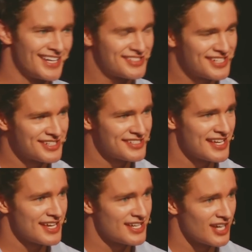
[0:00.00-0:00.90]
And since
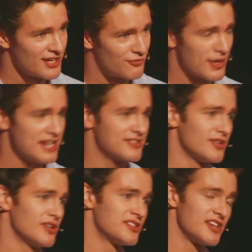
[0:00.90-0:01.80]
then, I've
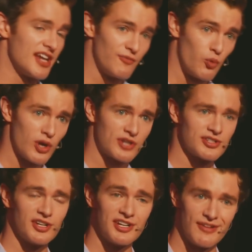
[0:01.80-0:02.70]
researched it, I've
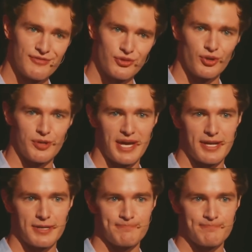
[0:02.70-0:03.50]
worked on it, I've thought about